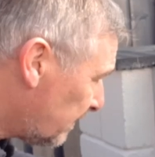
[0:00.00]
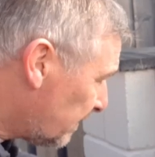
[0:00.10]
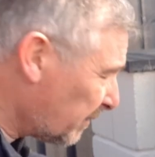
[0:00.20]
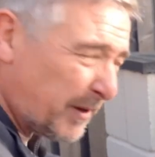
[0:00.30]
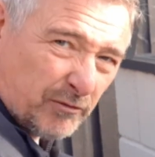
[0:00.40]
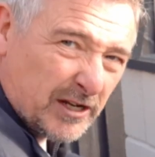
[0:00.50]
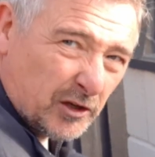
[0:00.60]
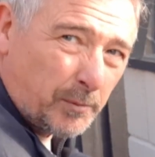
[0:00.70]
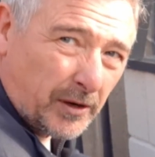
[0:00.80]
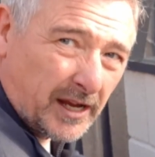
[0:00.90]
Did a bit of
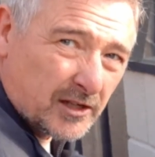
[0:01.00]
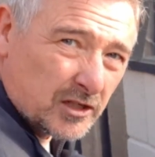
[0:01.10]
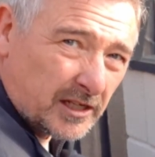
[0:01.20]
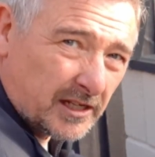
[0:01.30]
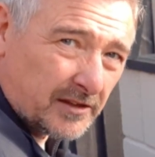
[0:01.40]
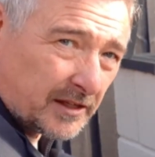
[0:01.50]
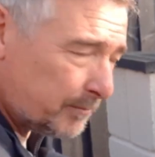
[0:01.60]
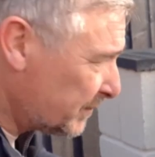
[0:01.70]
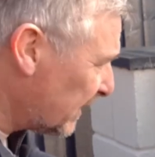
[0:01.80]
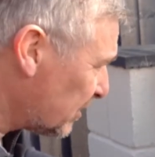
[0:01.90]
reading up on it actually, and I
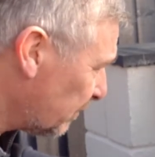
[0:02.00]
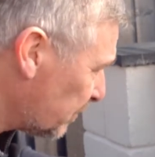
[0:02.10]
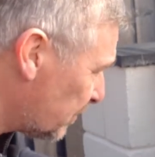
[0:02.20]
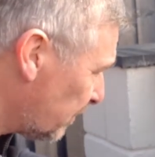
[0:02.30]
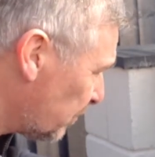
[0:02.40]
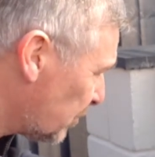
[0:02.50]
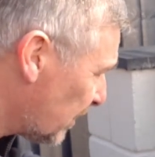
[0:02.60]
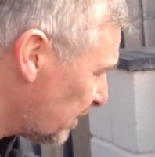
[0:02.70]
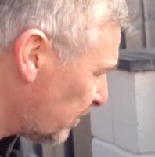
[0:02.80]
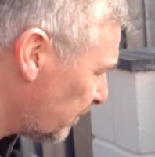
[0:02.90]
think potentially it was
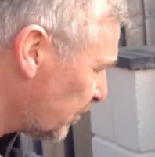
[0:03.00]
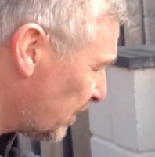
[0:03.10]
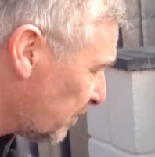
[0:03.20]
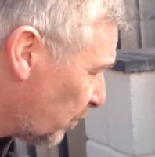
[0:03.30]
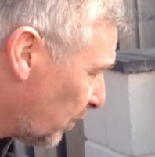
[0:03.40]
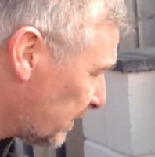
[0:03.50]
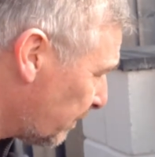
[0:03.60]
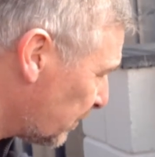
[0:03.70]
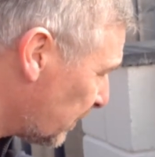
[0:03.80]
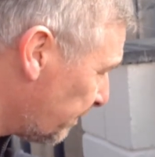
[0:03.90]
change of water
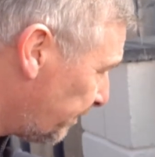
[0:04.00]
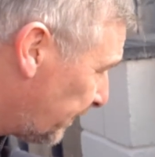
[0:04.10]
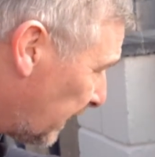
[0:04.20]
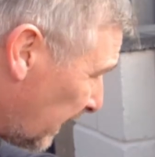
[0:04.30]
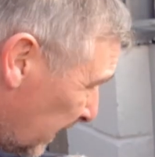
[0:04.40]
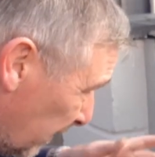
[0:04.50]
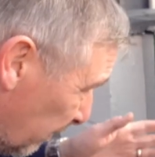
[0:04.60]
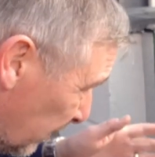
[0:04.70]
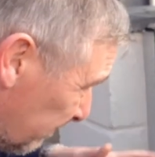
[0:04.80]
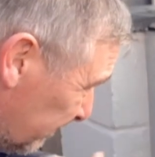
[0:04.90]
temperature.
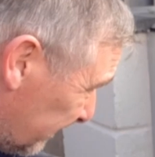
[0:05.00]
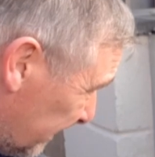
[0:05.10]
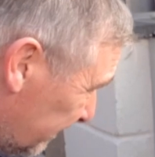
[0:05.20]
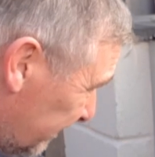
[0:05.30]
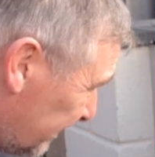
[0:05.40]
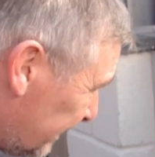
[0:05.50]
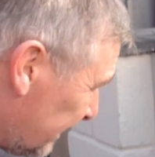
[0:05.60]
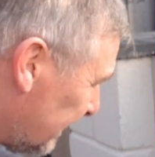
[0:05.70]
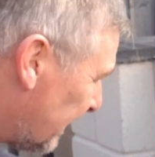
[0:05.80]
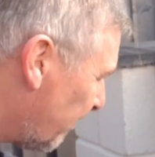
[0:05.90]
But
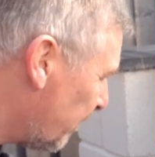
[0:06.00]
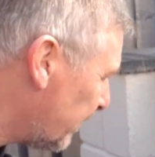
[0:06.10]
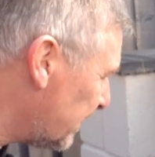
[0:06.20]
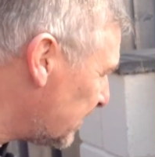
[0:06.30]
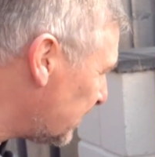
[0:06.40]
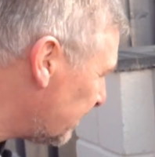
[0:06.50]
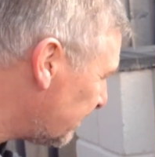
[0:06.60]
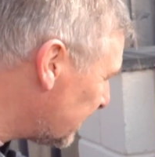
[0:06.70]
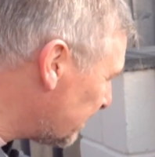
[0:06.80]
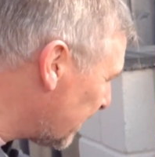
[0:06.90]
everybody
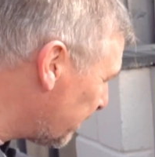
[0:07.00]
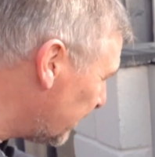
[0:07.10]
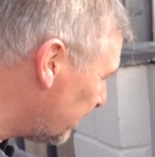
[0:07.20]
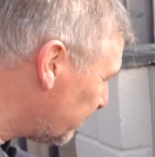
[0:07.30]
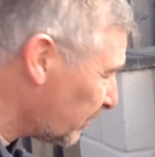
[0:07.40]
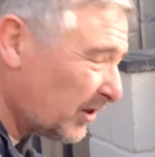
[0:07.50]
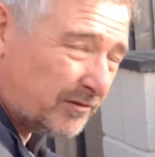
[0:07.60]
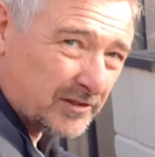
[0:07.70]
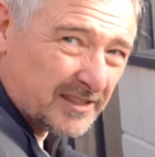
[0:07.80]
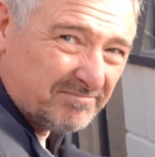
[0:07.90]
seems happy enough. Well,
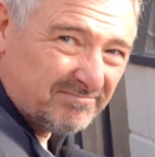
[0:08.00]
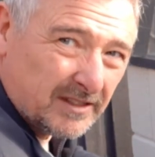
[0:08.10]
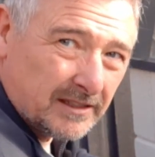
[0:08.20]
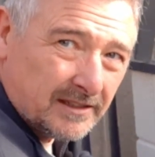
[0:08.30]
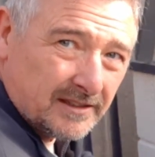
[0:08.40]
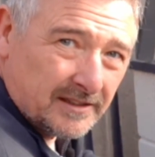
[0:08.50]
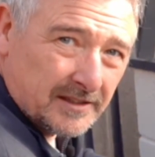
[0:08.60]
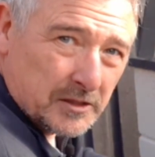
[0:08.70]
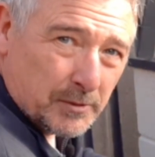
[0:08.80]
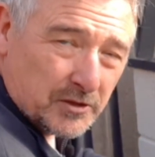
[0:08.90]
obviously,
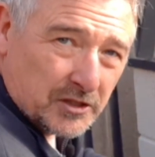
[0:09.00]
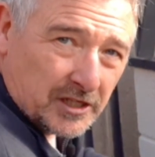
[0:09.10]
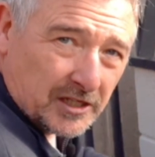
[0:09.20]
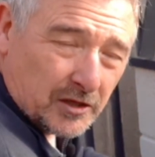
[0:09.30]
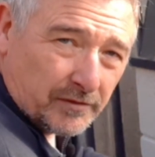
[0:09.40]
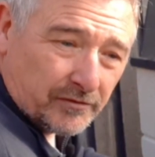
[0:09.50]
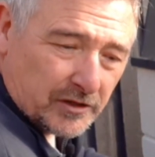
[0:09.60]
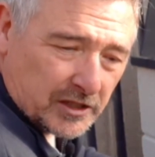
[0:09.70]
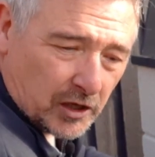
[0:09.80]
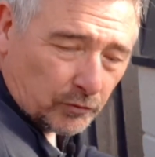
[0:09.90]
I suppose you stick yourself in a
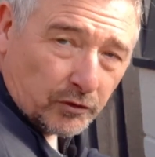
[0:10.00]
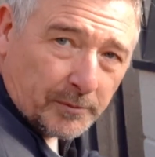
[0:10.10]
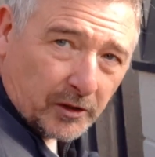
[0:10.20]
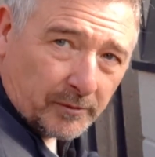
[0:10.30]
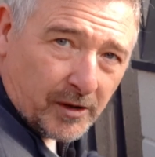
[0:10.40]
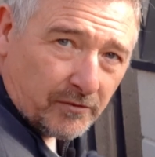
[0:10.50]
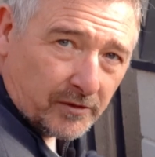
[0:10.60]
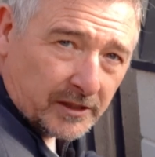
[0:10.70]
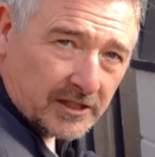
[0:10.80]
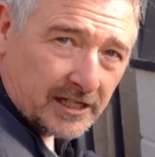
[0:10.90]
freezing cold room, you're not going to be
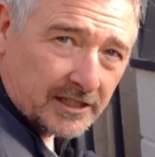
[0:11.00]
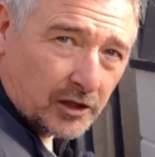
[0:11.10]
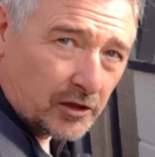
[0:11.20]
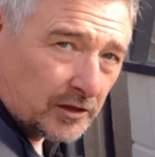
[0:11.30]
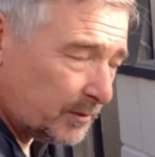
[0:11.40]
over ecstatic, are you?